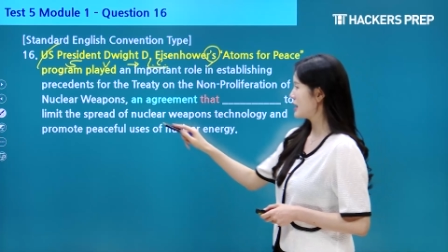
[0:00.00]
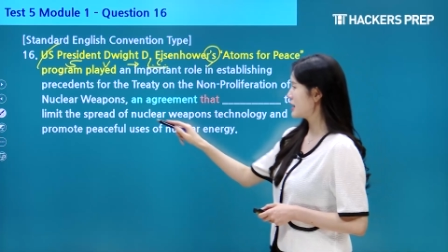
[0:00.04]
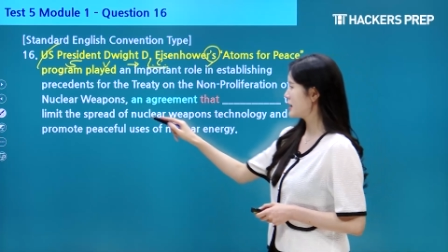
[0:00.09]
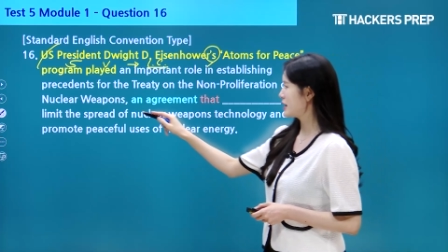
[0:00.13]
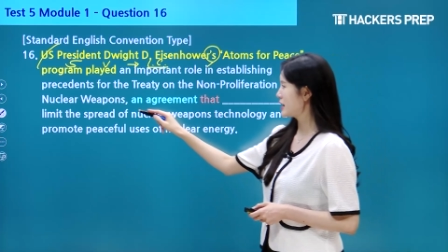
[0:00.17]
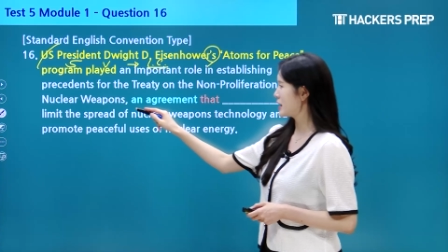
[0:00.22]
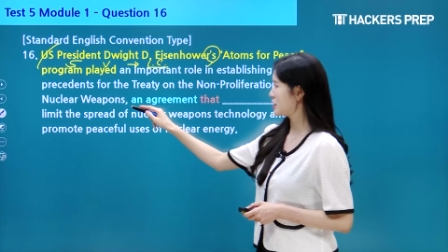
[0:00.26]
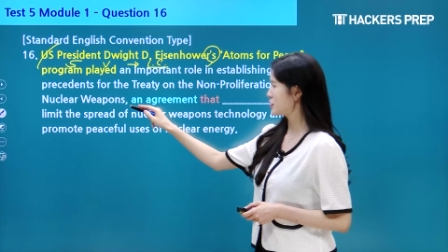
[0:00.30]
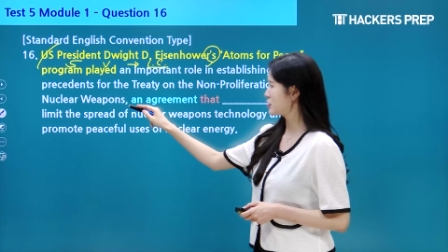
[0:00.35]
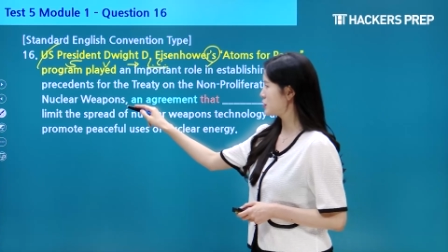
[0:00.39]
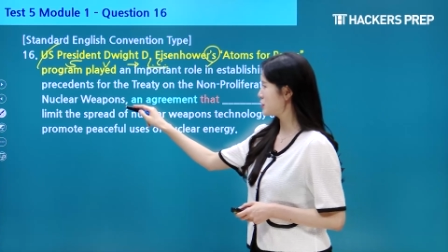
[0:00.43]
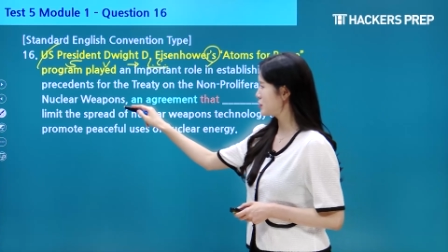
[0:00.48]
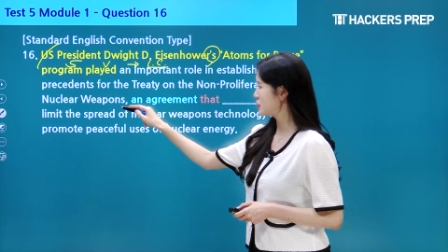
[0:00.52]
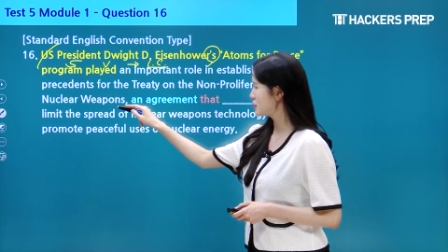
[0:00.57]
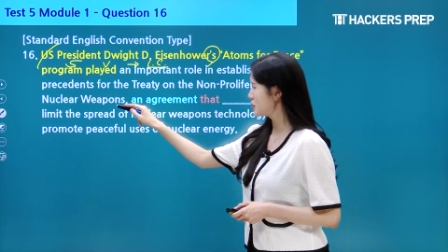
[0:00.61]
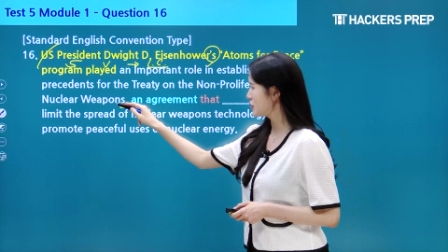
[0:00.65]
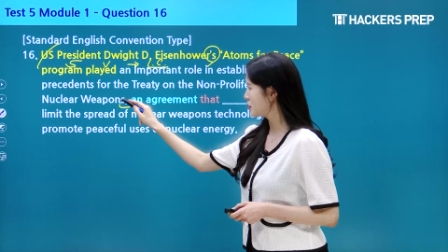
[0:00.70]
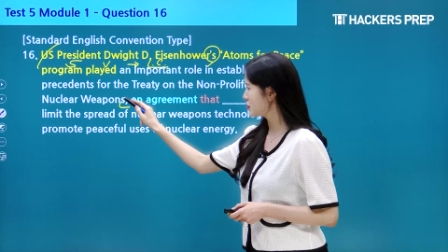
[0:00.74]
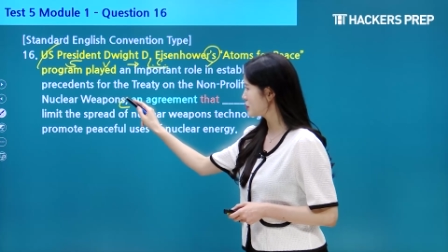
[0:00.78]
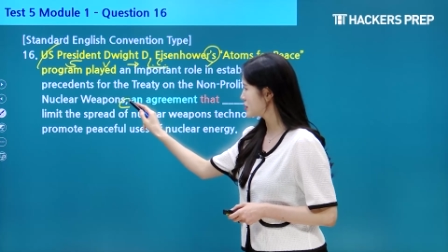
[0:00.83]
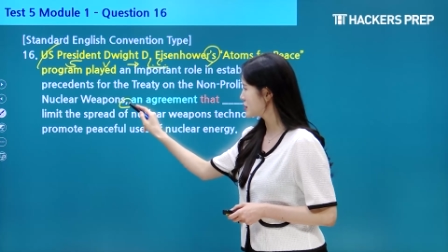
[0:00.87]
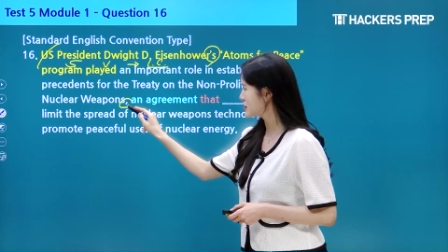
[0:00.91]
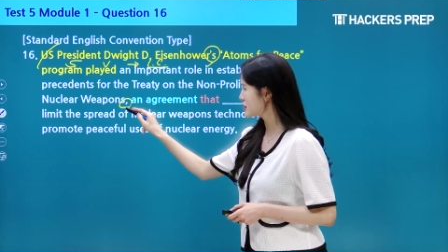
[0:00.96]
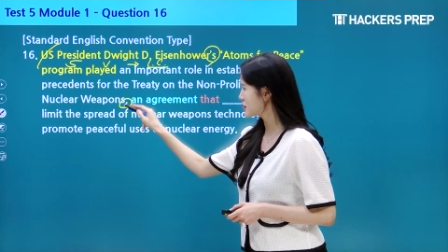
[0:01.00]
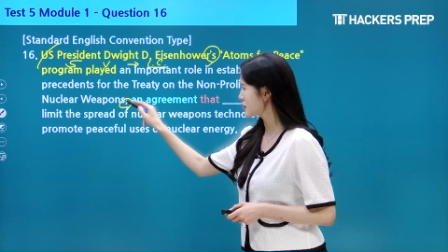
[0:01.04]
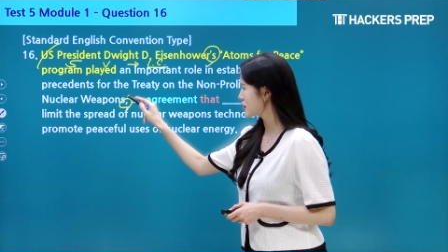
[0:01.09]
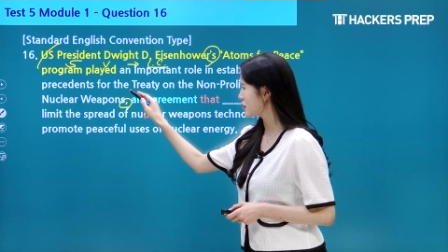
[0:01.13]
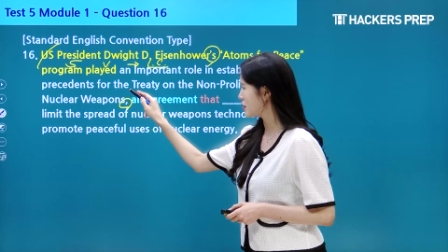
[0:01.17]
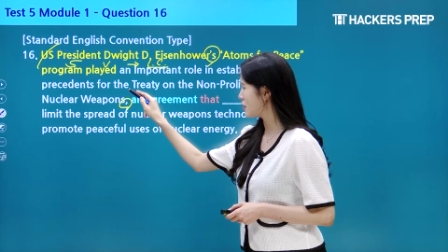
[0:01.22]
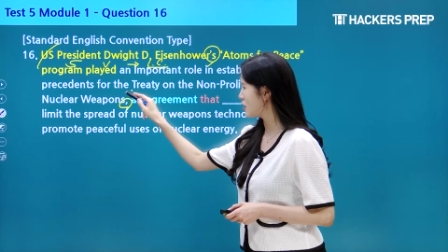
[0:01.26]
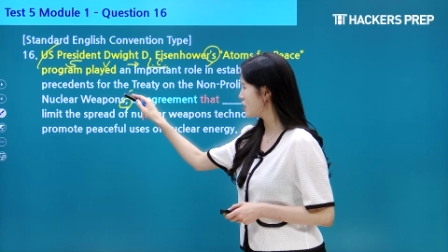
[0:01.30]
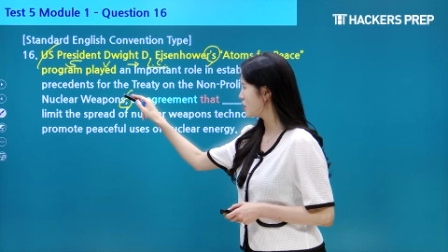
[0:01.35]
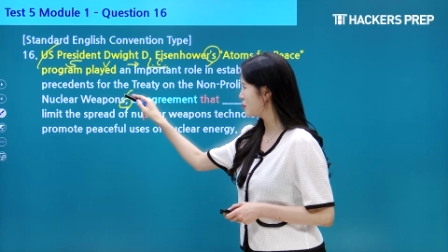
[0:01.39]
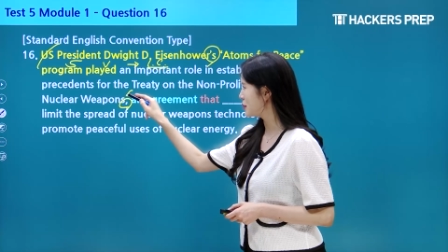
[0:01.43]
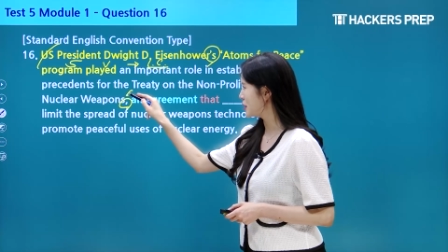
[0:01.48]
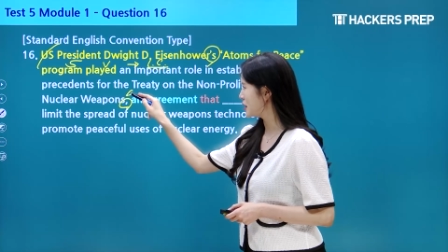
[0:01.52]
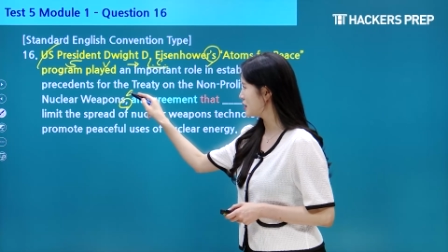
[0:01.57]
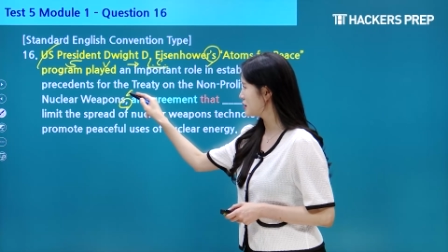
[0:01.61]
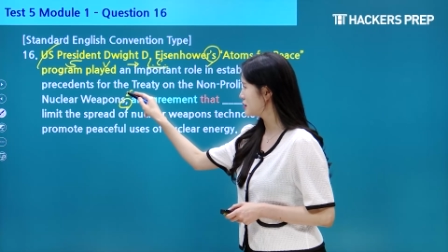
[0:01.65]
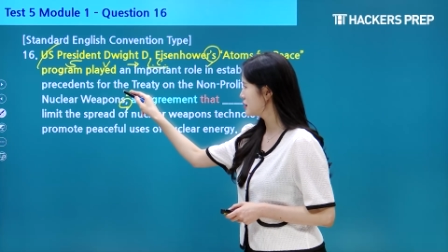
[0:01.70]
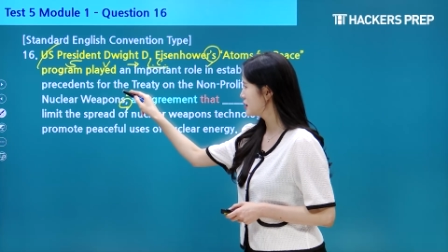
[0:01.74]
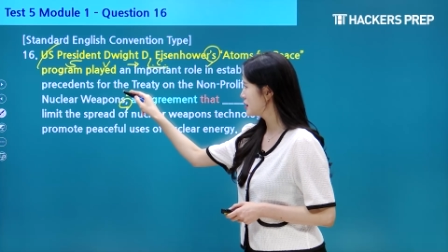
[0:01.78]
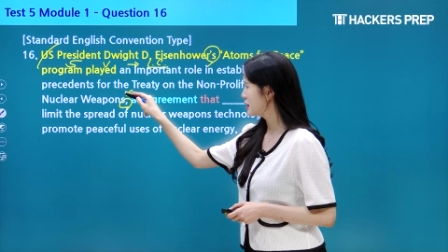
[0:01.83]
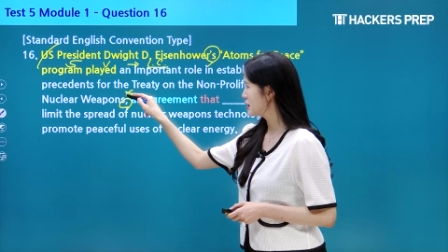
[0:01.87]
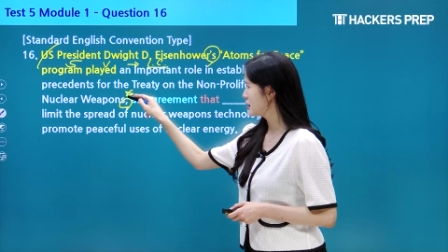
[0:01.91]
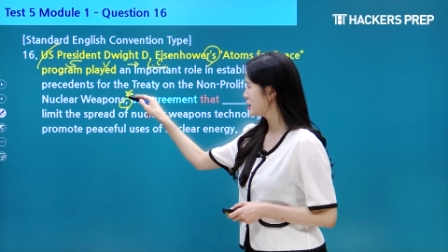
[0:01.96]
Now, you notice a comma
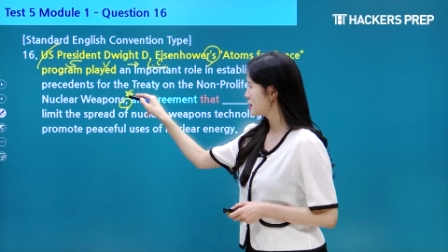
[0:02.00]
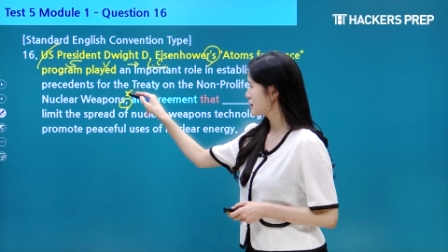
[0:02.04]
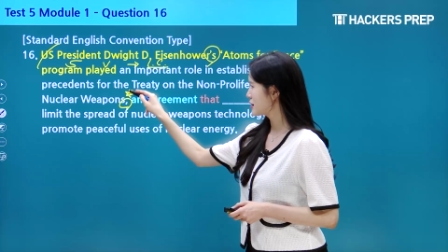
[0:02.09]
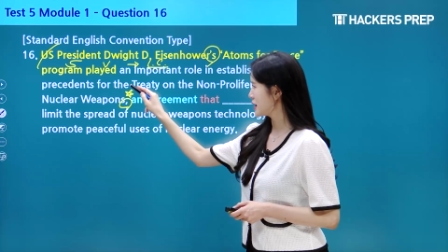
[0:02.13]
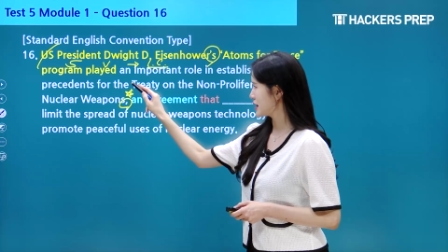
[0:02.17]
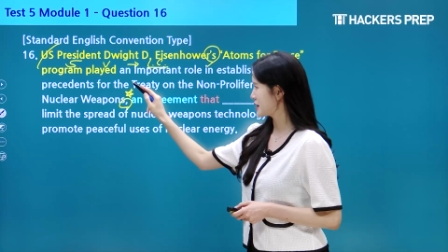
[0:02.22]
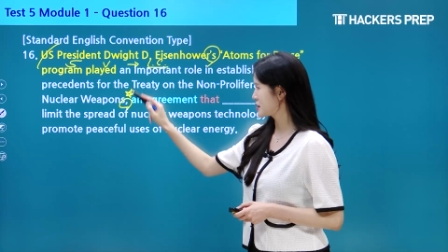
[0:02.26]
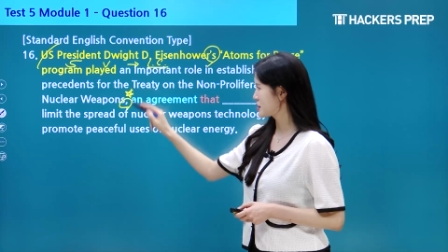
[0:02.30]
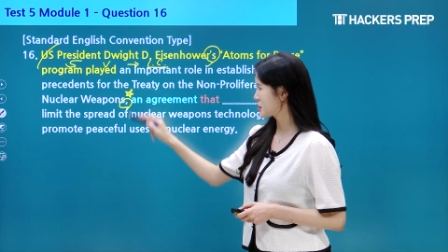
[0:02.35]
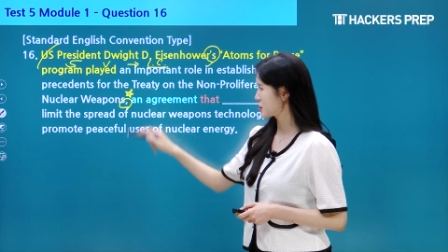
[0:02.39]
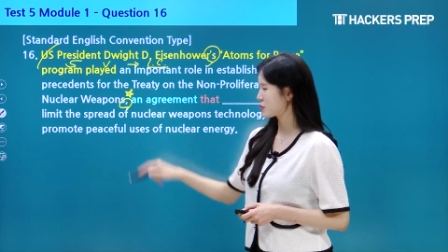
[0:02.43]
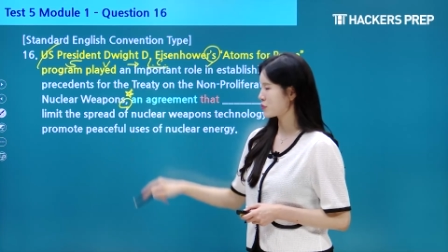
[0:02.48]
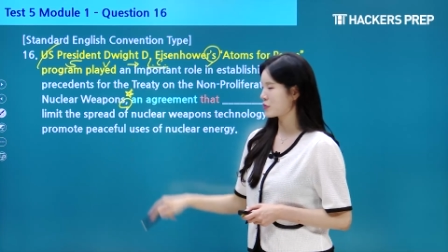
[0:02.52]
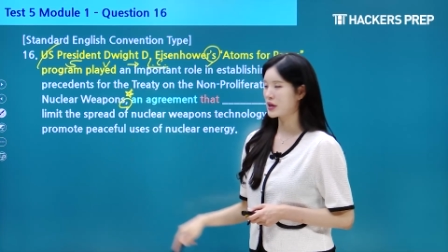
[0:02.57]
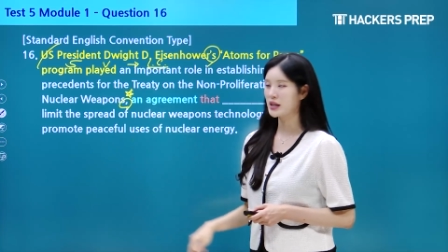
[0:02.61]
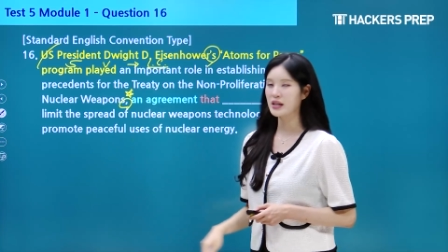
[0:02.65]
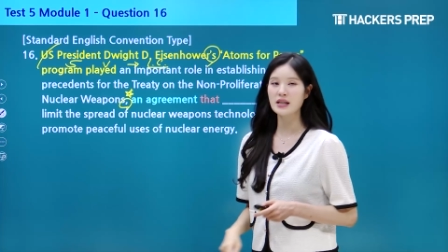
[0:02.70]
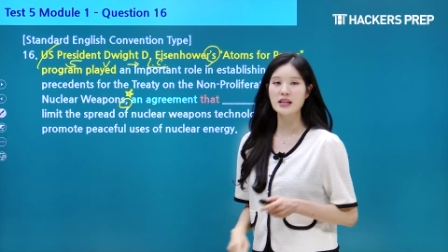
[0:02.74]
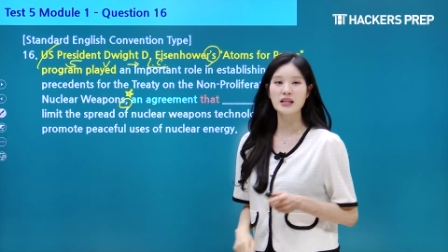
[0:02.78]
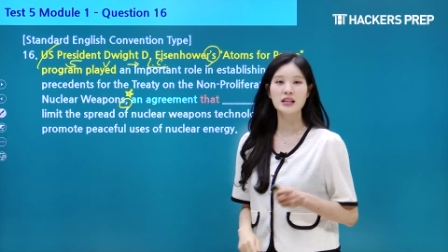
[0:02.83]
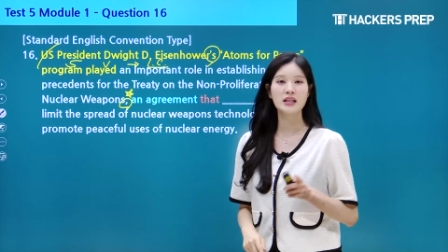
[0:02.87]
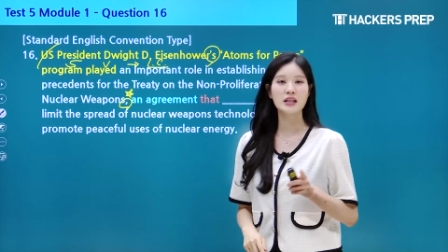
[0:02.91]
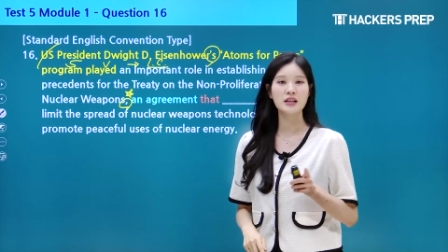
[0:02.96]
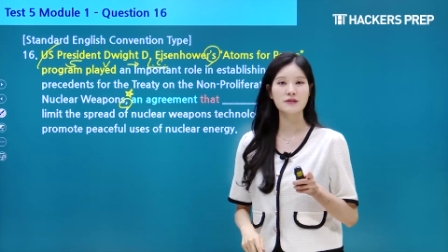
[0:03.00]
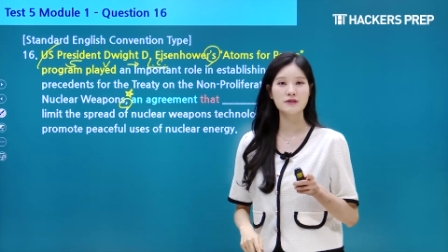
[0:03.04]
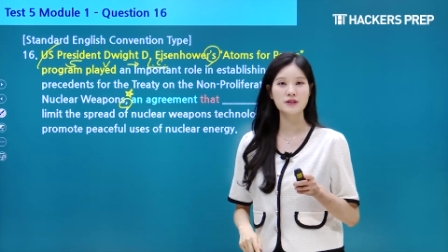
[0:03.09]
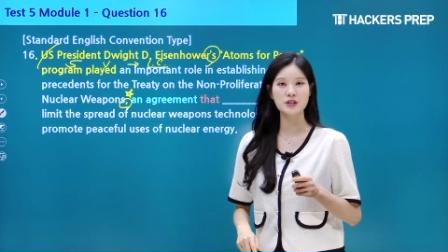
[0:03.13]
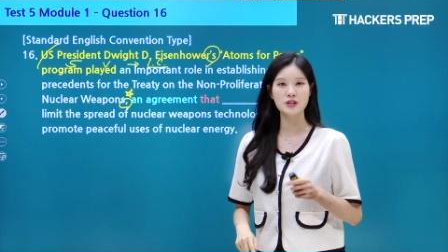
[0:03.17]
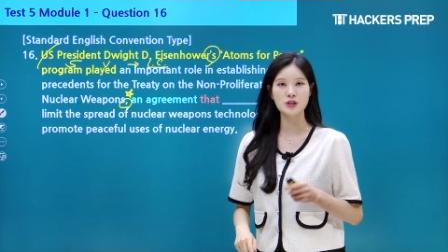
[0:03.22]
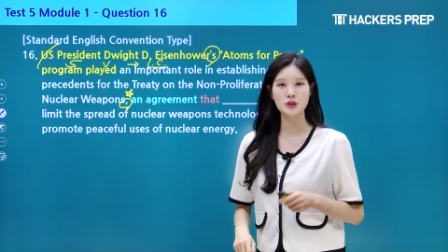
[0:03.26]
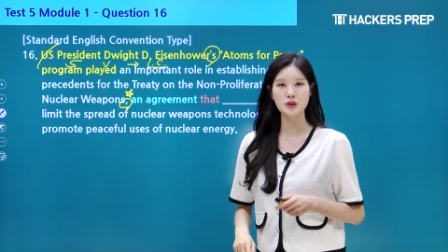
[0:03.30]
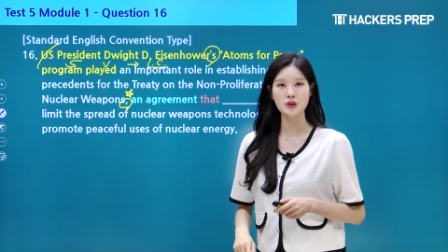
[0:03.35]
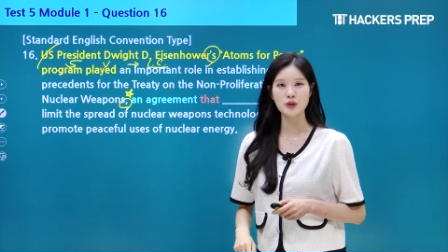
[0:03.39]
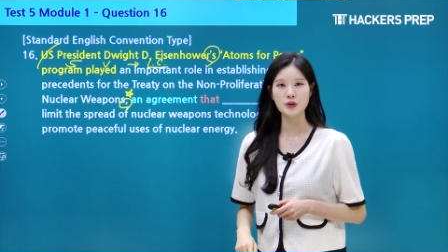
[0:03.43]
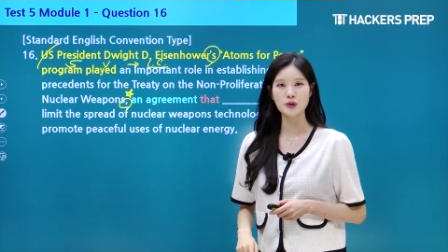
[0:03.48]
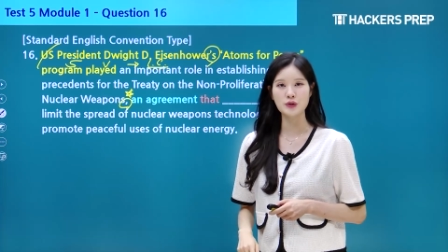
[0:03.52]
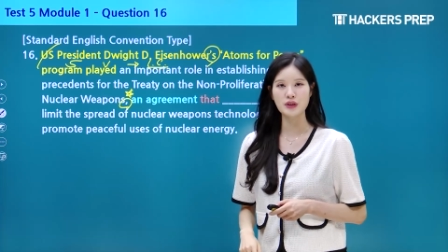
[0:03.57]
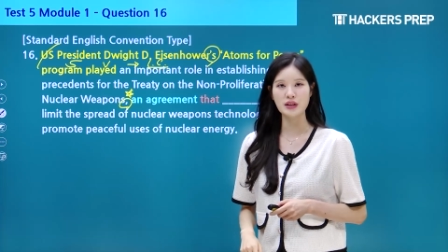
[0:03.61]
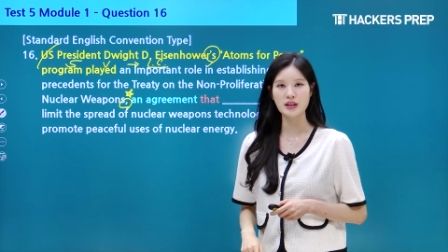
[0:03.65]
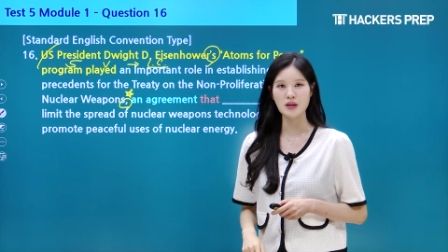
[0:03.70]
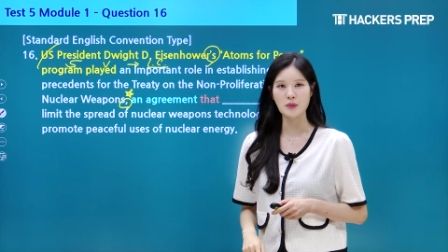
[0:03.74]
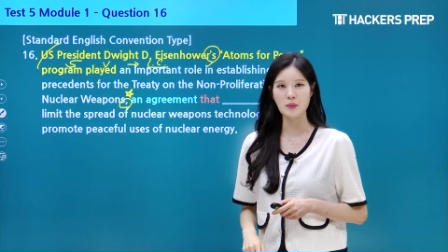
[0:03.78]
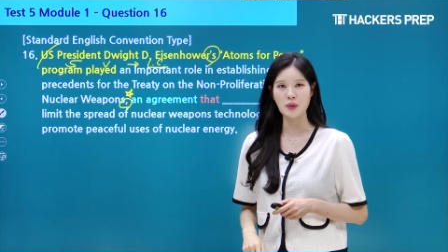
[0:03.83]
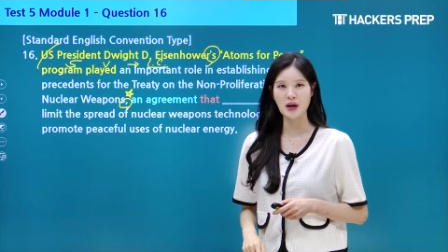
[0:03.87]
that's already given to you in the